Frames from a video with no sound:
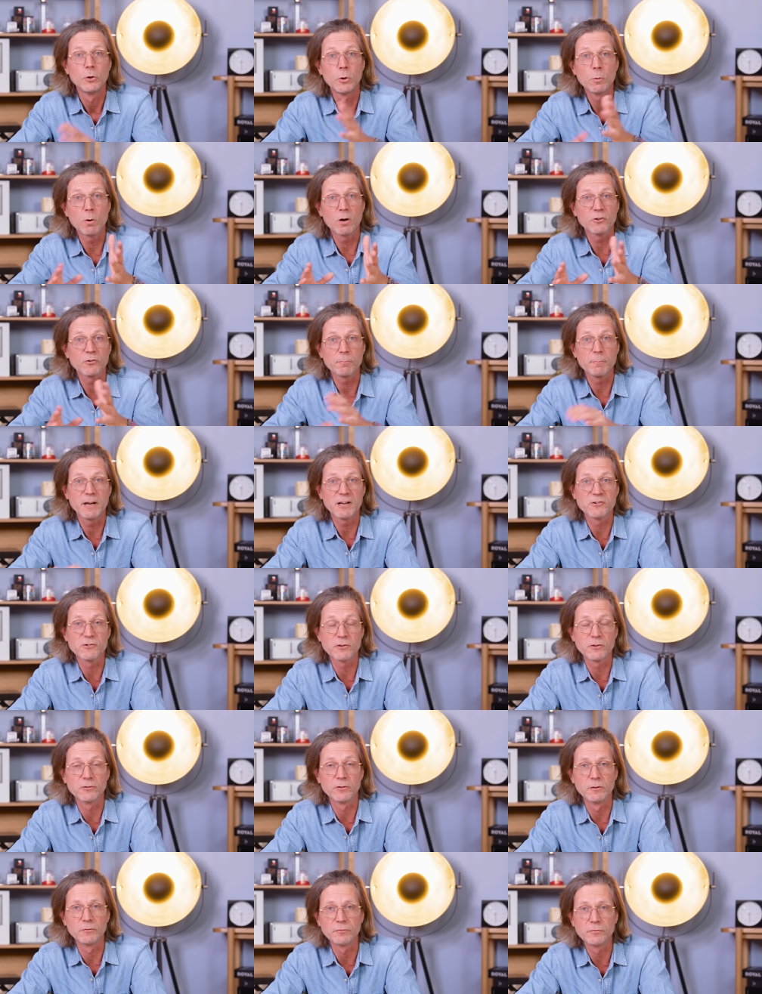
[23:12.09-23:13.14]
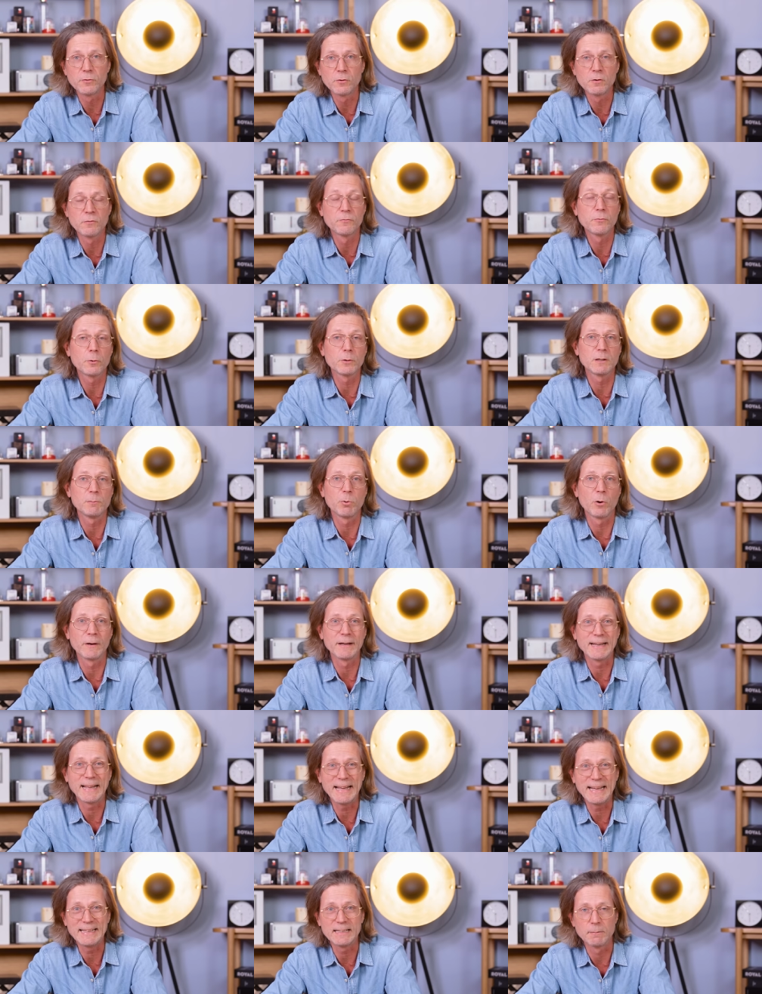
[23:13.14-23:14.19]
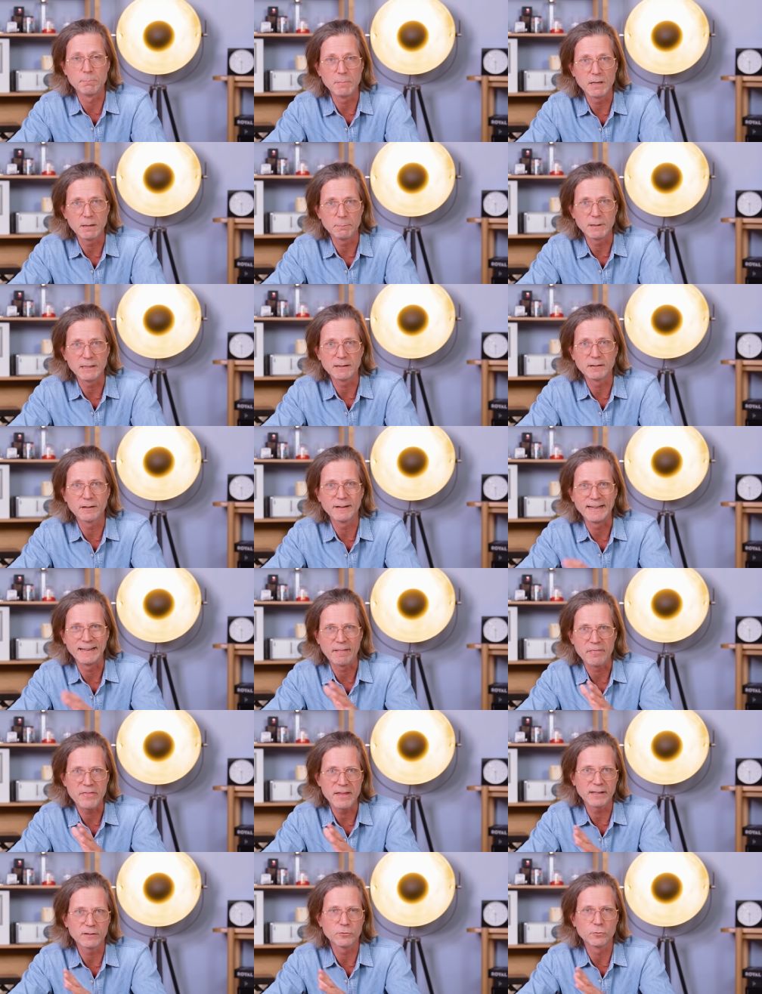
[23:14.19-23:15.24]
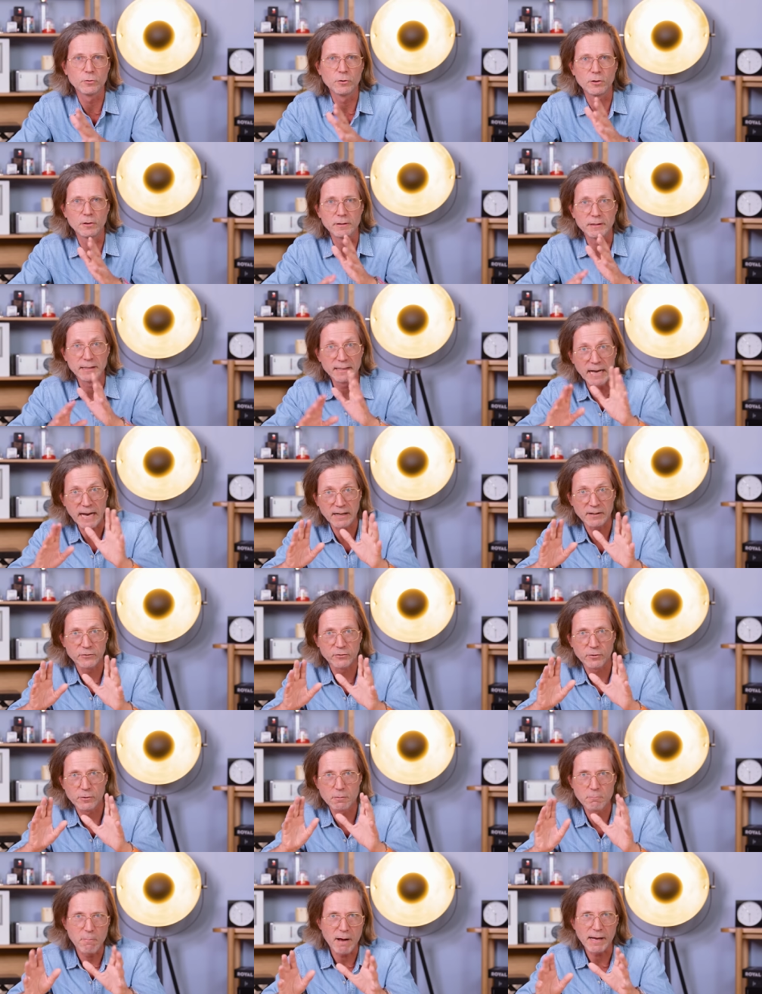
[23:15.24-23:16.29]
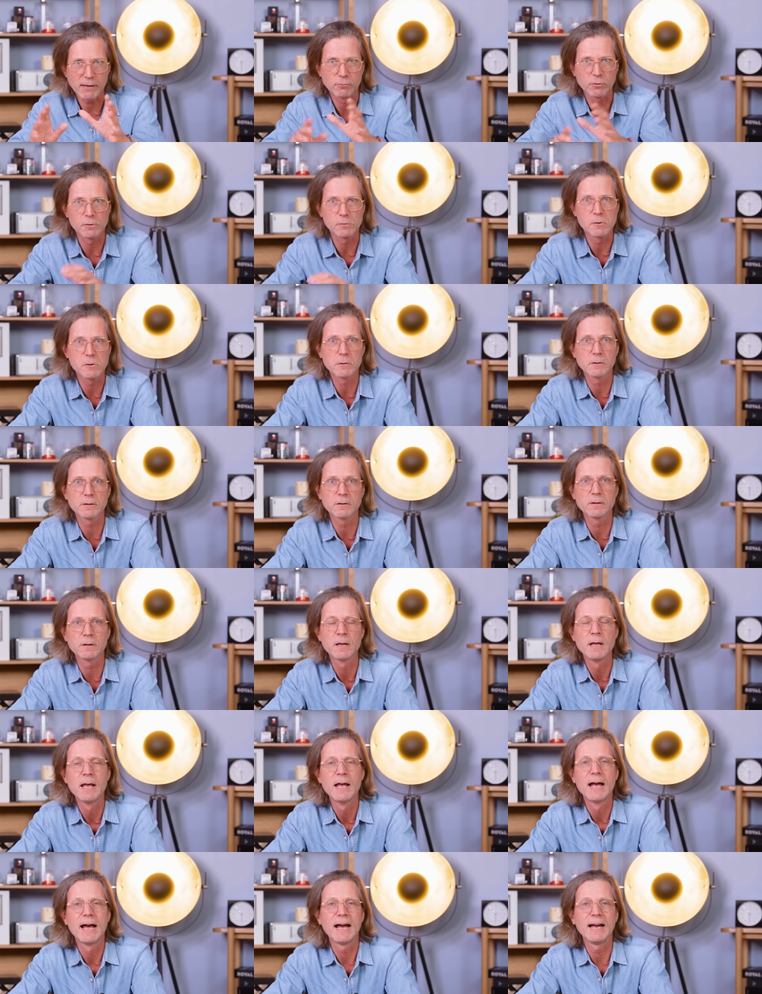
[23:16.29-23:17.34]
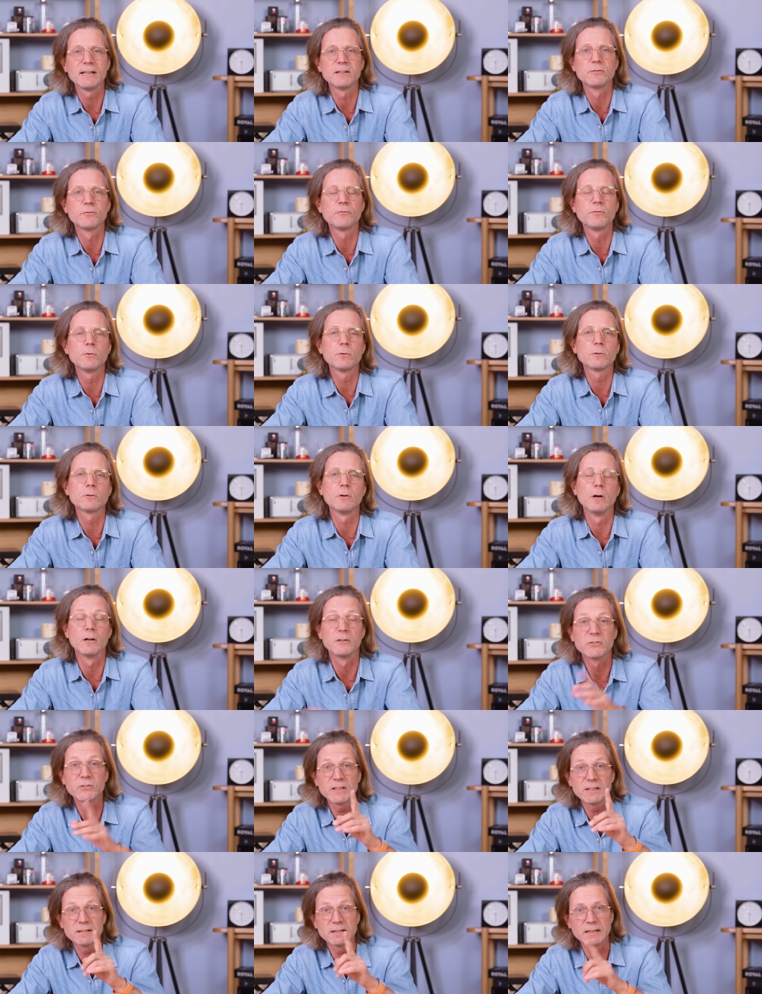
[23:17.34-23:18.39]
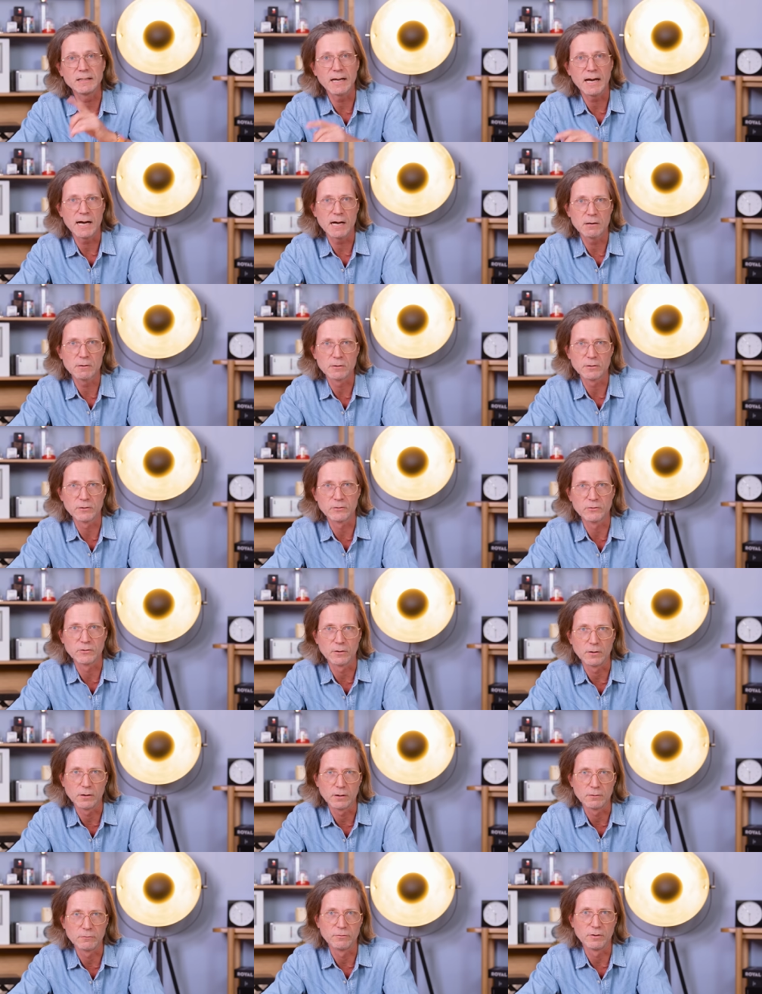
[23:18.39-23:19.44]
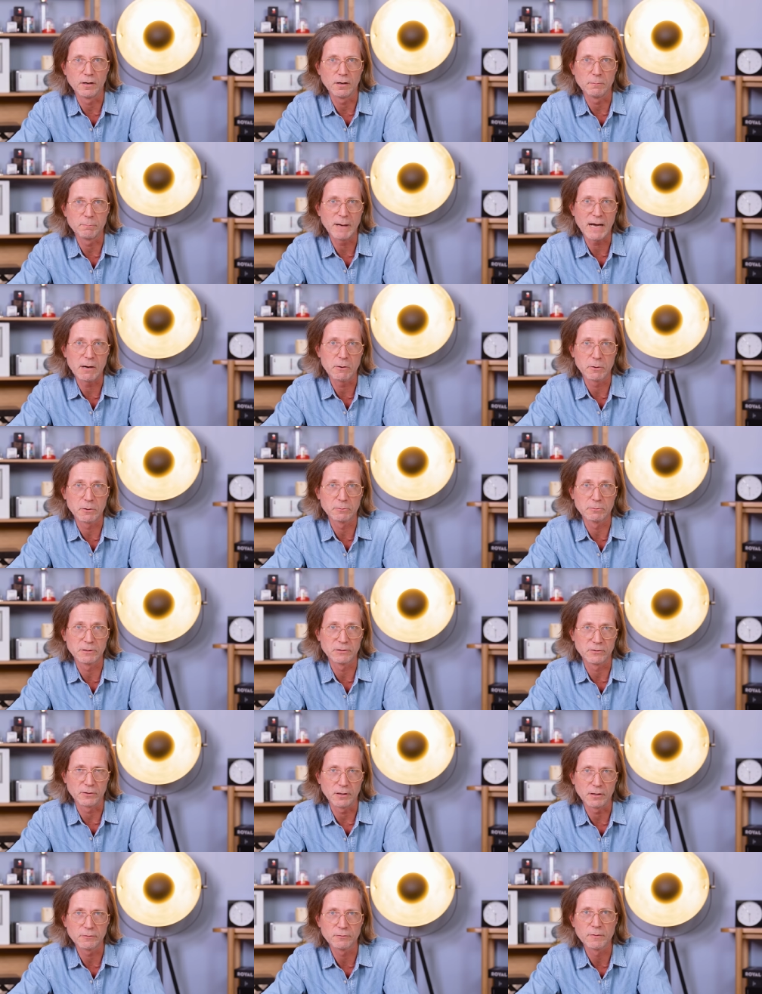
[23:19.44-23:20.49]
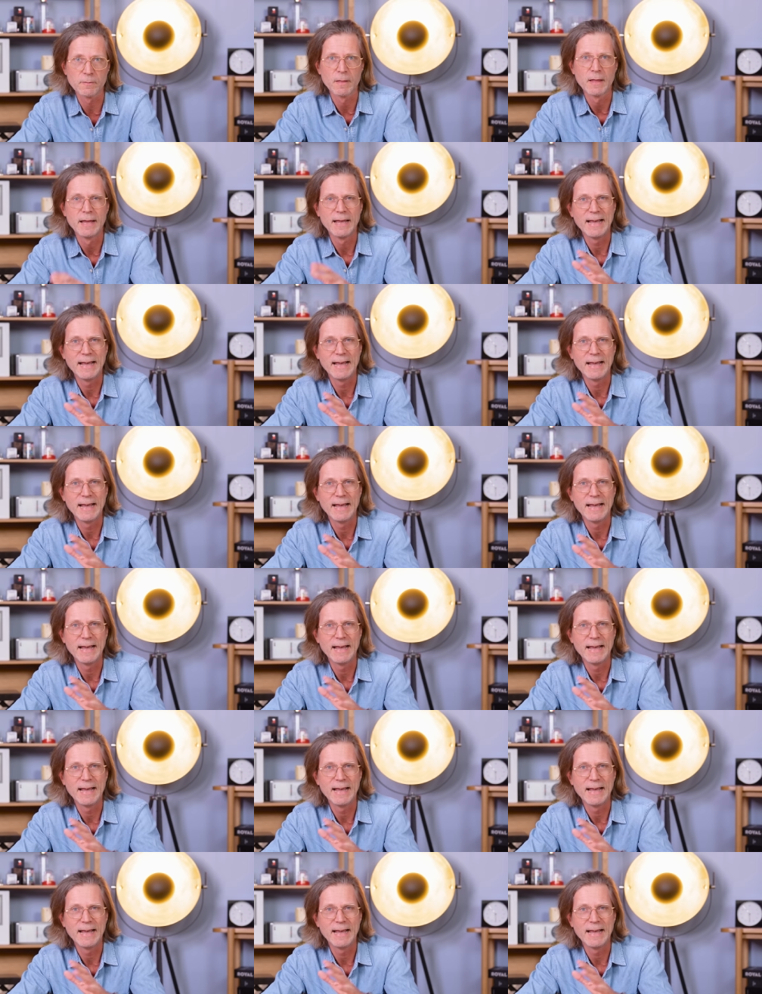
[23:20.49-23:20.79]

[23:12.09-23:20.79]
The watch measures a full 40.8 millimeter, and thanks to the Dancer rotor, has 40, uh, 60 hours of uh, power reserve.